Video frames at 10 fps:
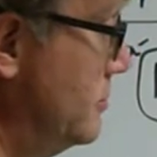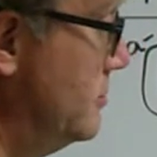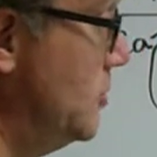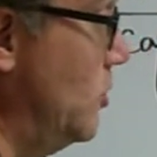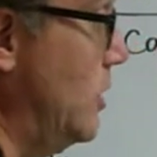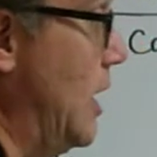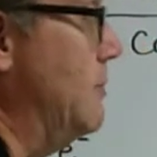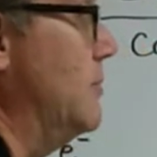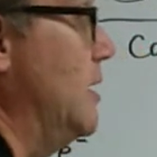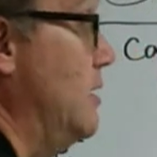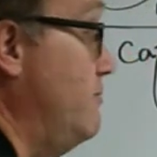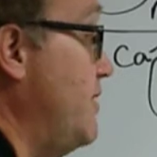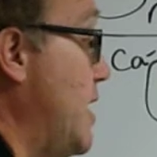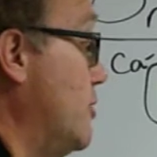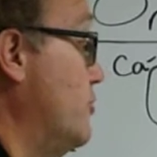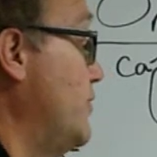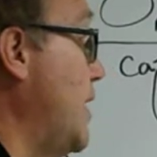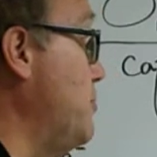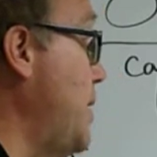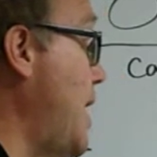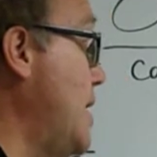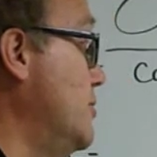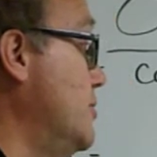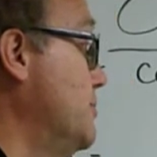So again, it follows a pattern.